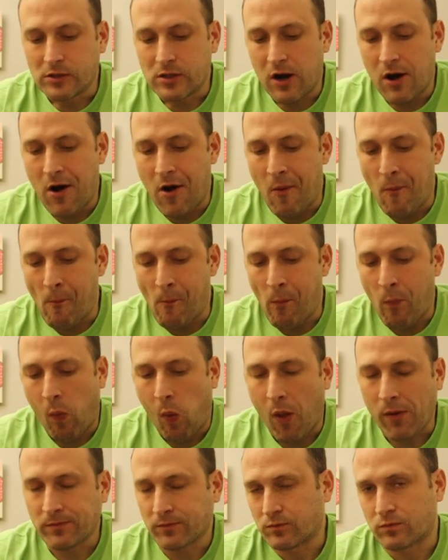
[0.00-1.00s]

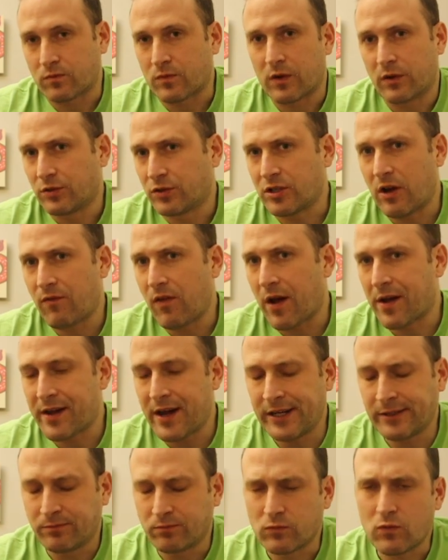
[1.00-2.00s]
stuff like
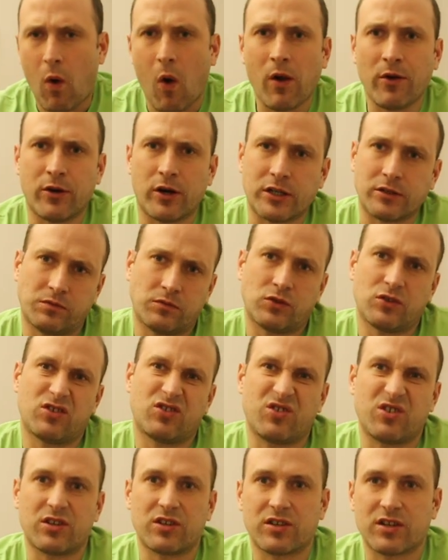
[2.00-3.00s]
that or not. I
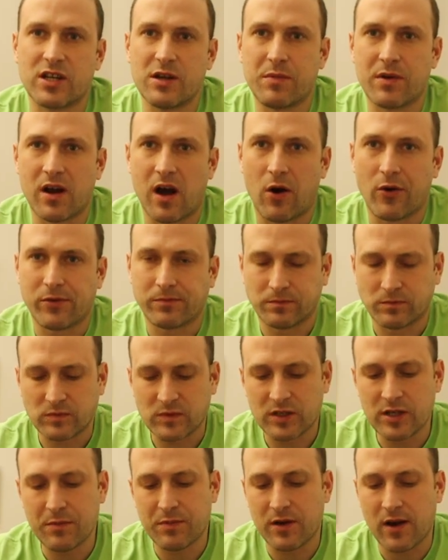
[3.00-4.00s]
should just keep it out
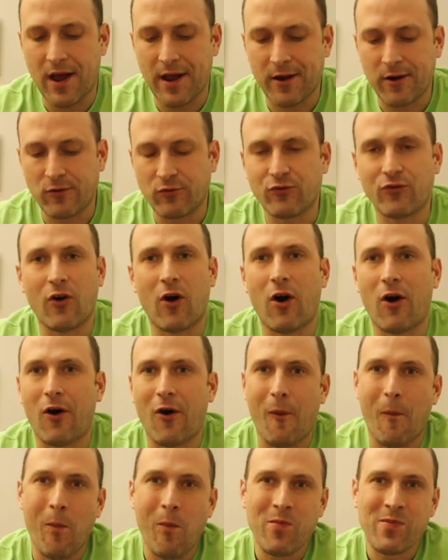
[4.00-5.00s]
and keep it like
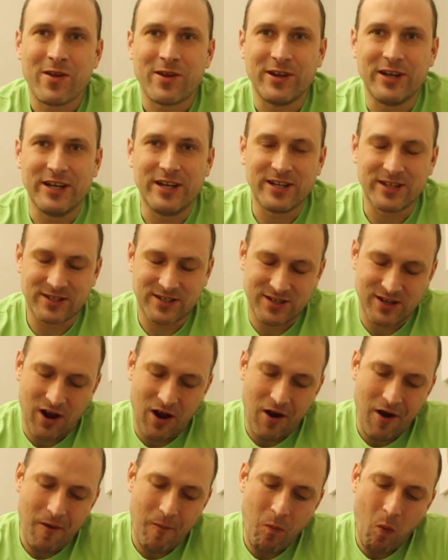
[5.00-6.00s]
raw eating
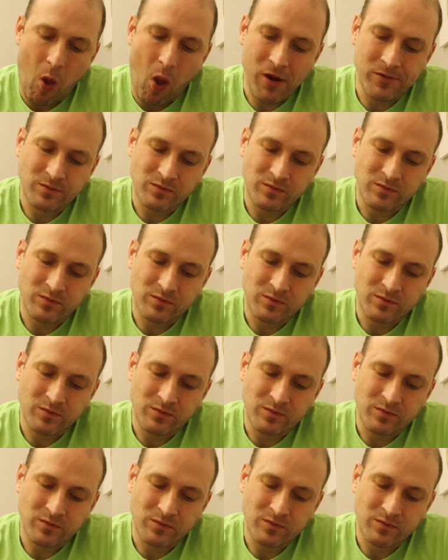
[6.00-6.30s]
style.